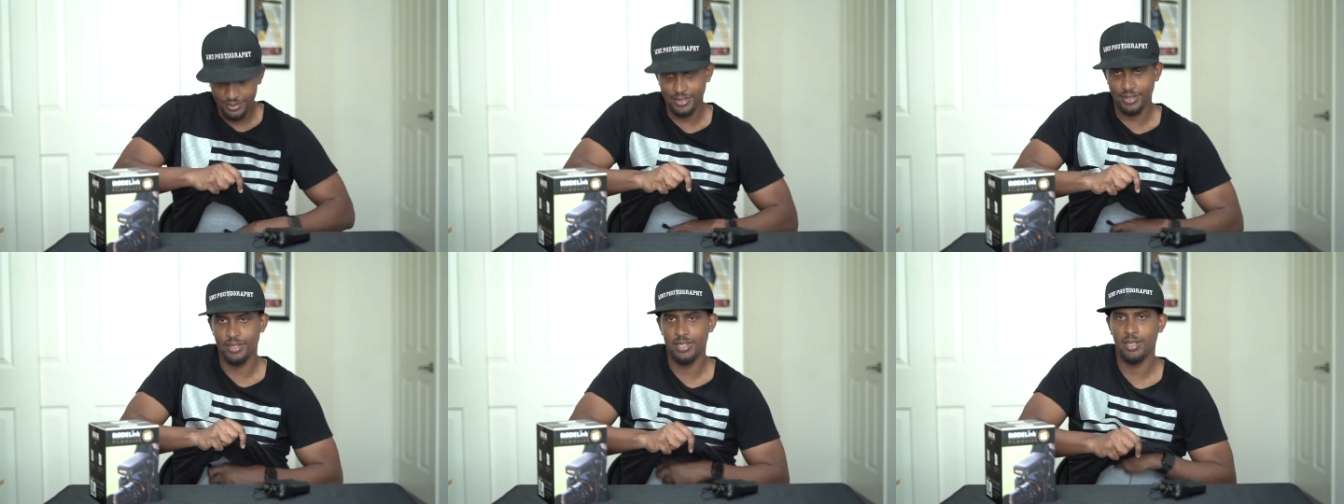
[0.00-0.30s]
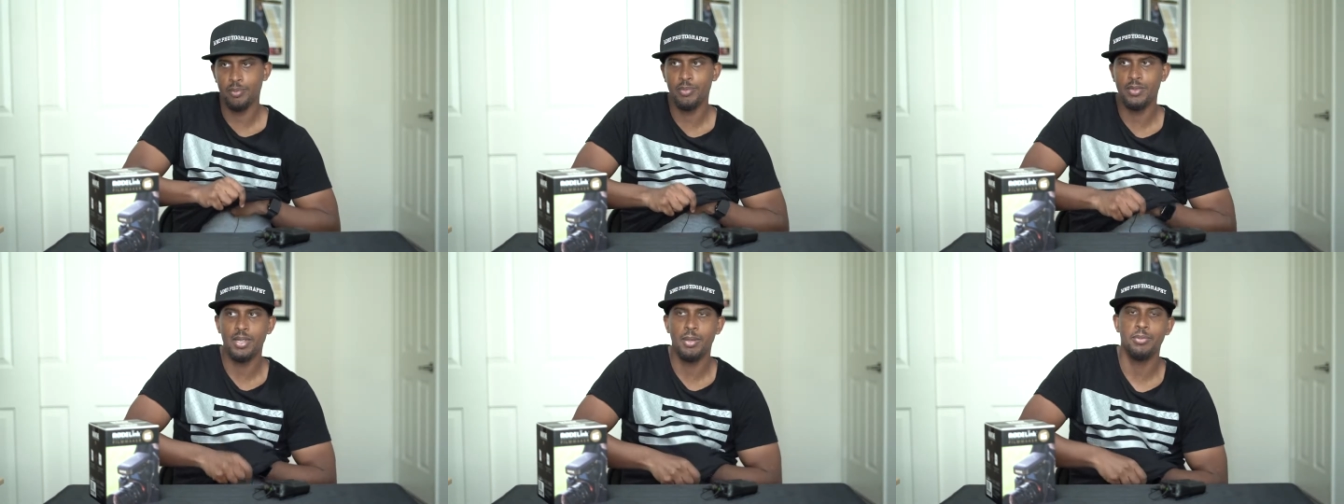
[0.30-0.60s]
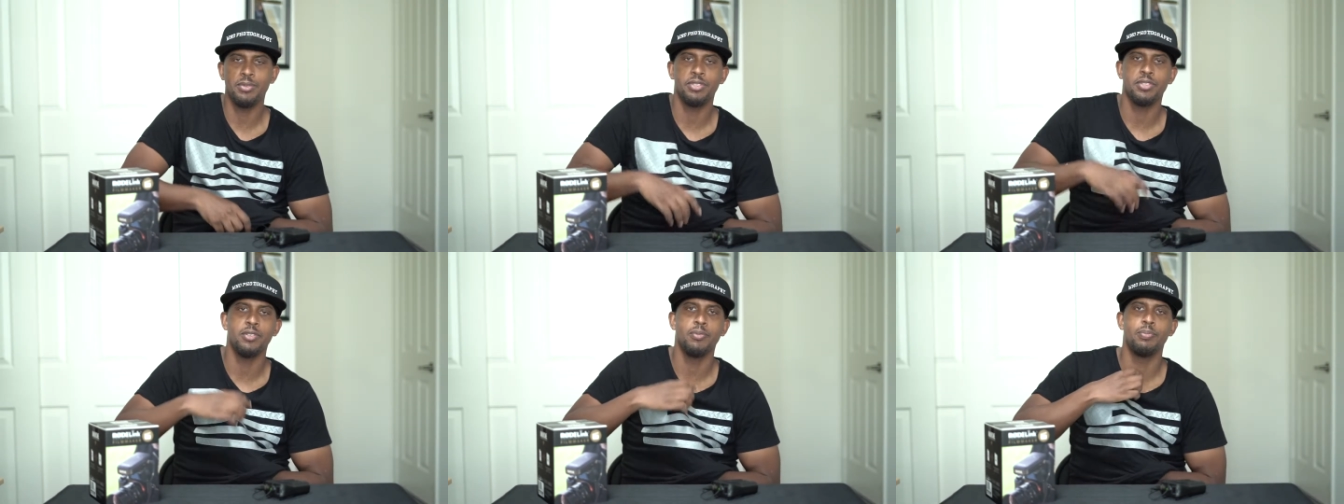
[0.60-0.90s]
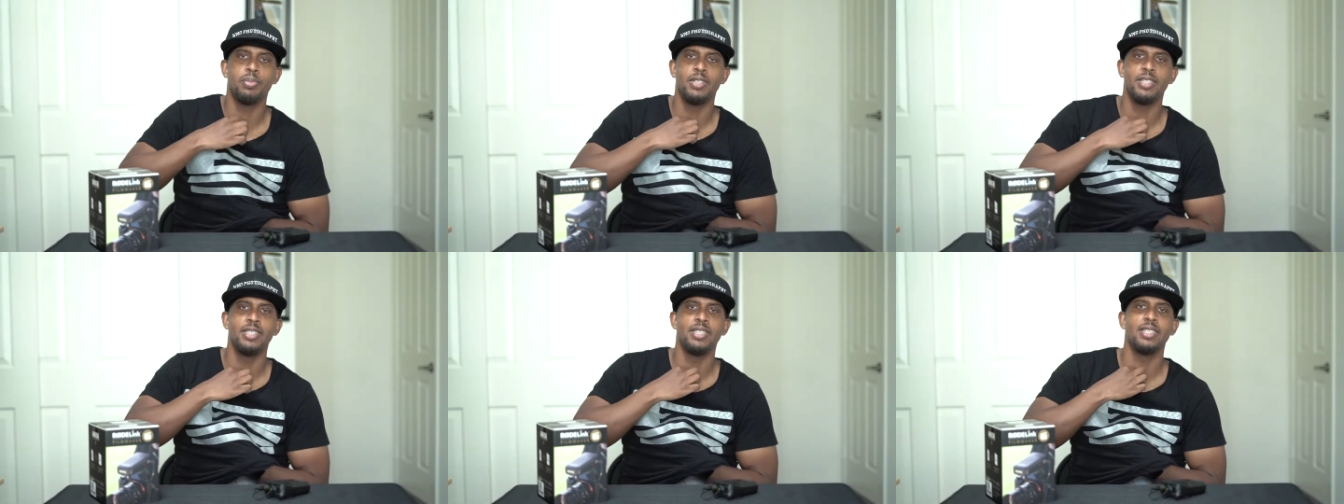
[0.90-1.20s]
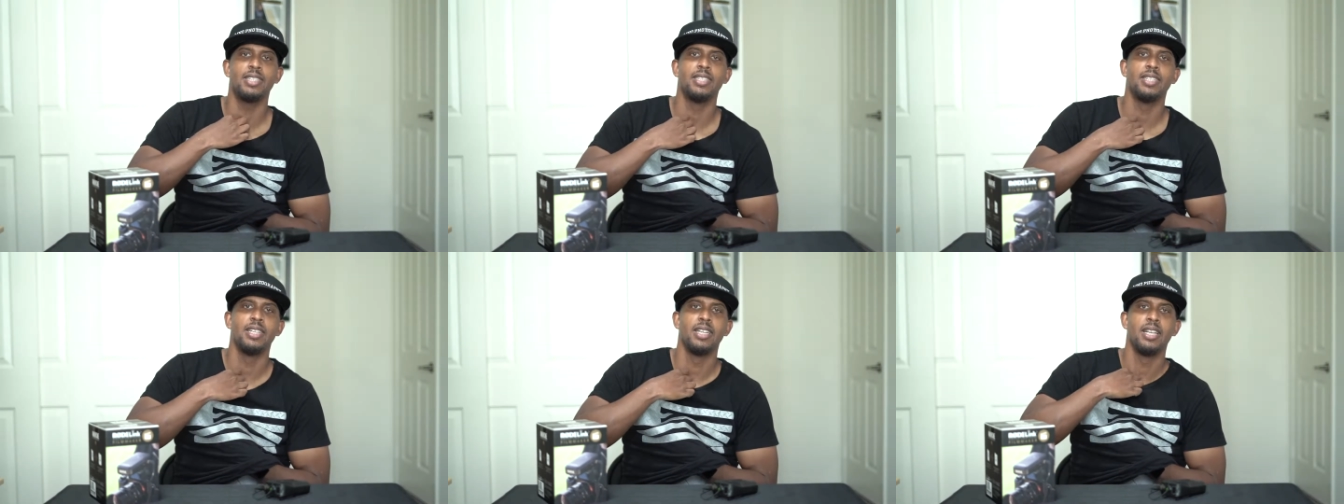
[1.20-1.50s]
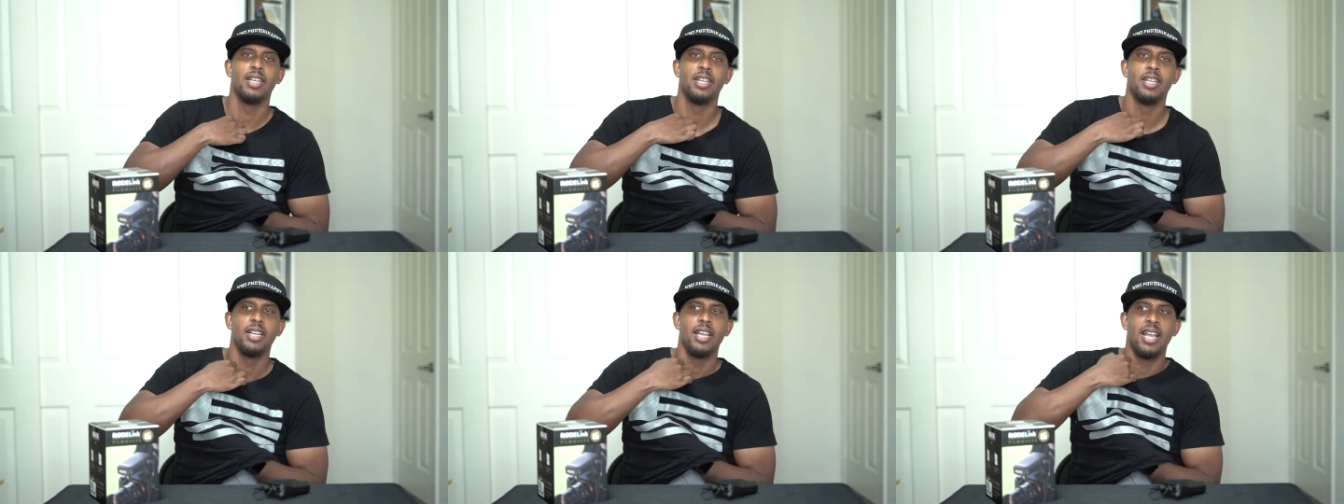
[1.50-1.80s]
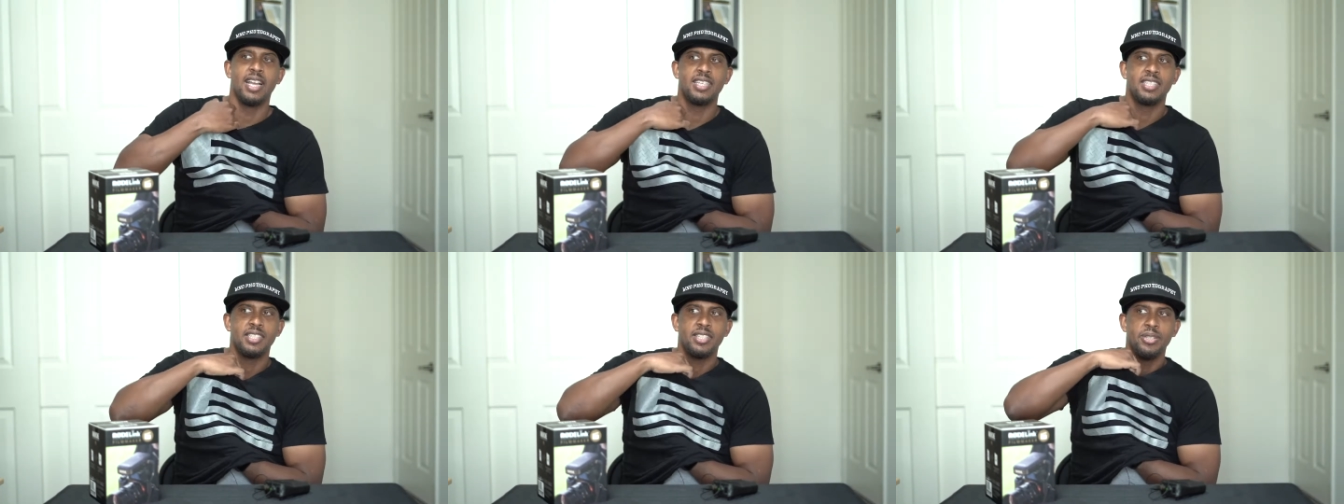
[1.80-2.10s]
so I'm just gonna put it.
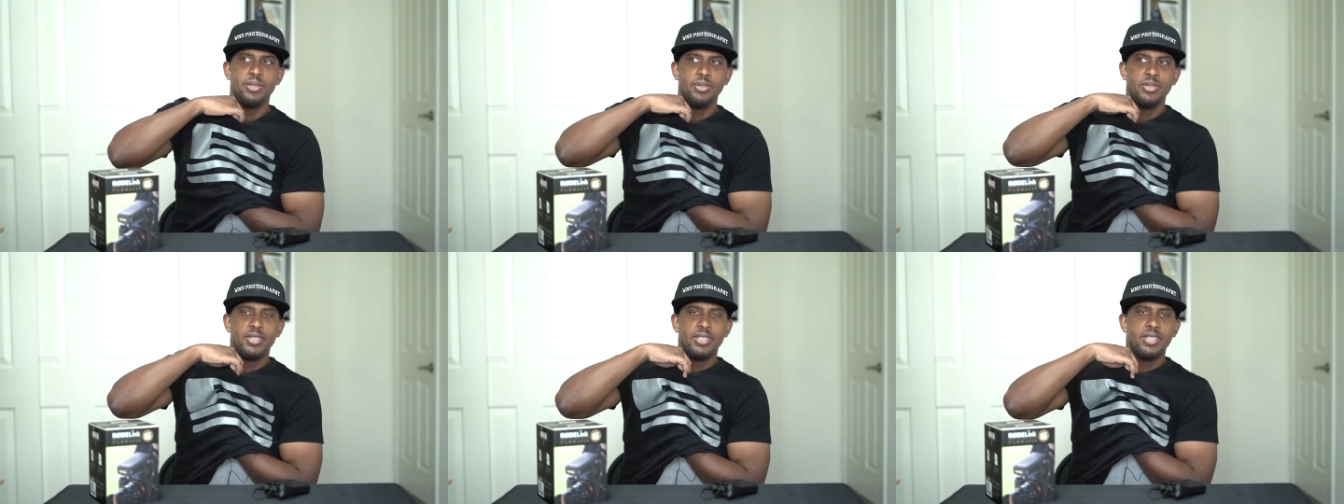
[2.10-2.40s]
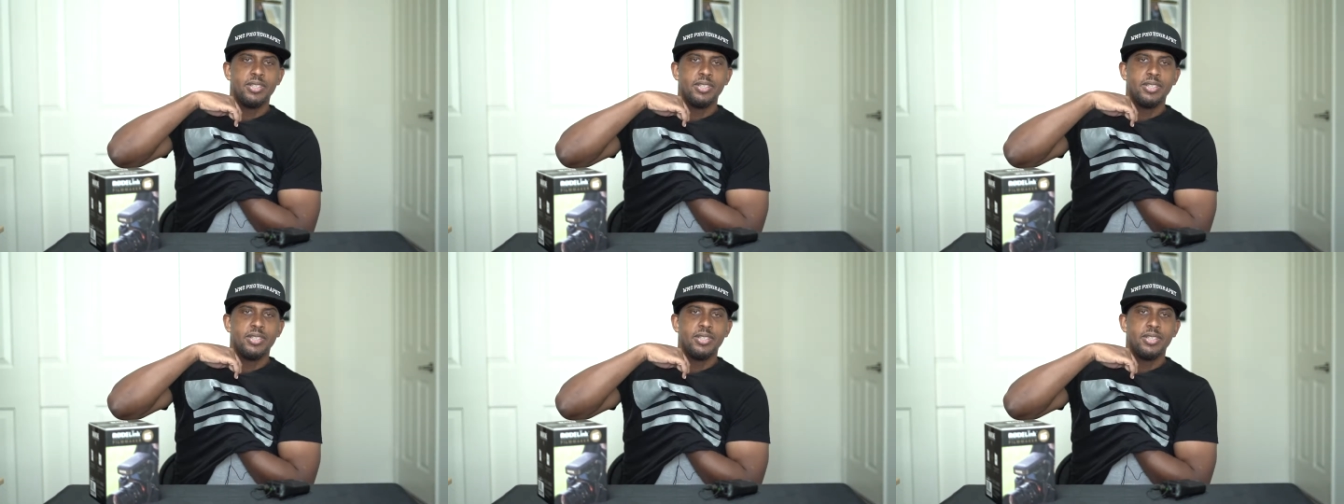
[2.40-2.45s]
Excuse